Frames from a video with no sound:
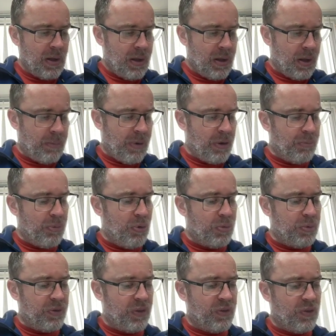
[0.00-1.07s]
The motherboard
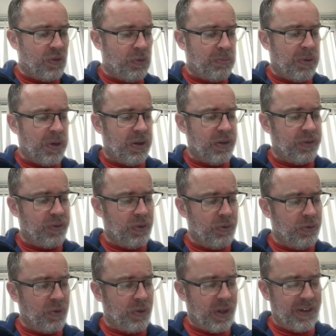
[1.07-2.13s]
was in 2 parts. It
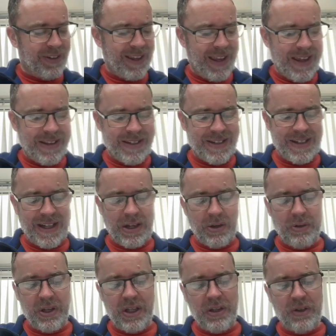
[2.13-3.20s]
also has a heatsink
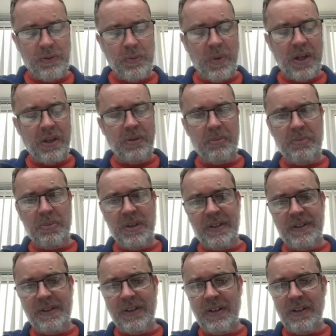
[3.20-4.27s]
on it as well.
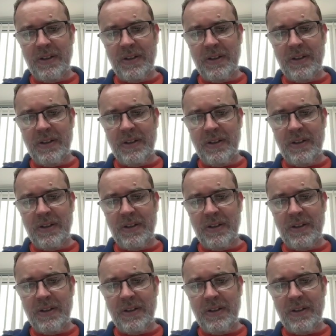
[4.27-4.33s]
But